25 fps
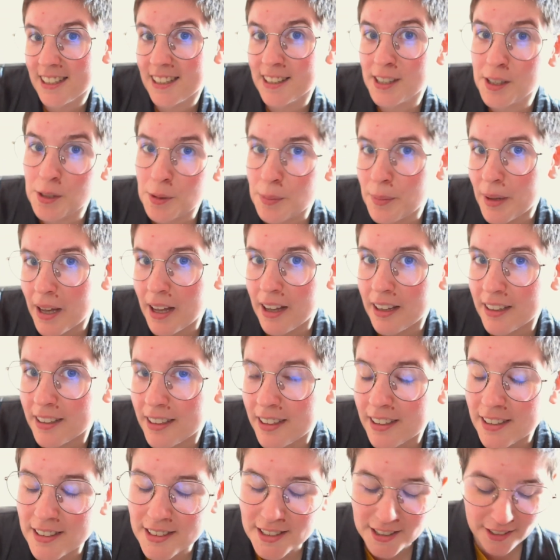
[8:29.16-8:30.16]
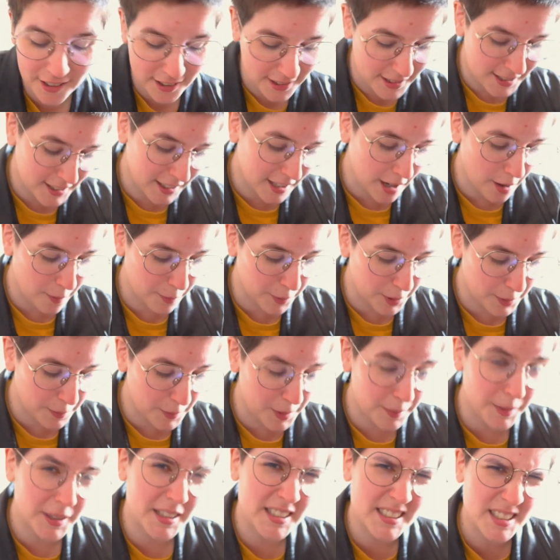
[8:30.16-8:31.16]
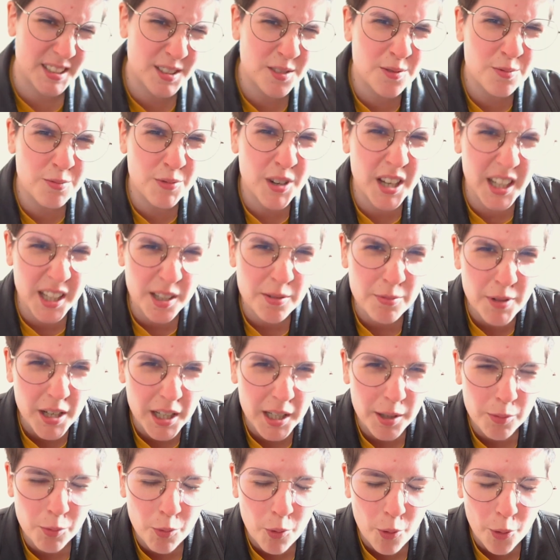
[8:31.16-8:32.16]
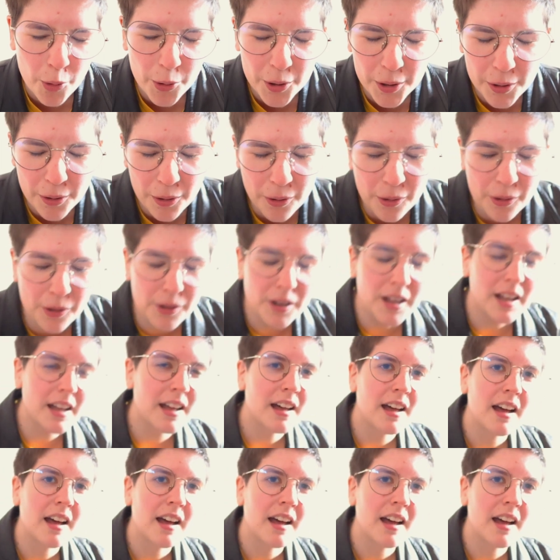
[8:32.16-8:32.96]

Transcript: little bag is going to come with me because it's really, really royal.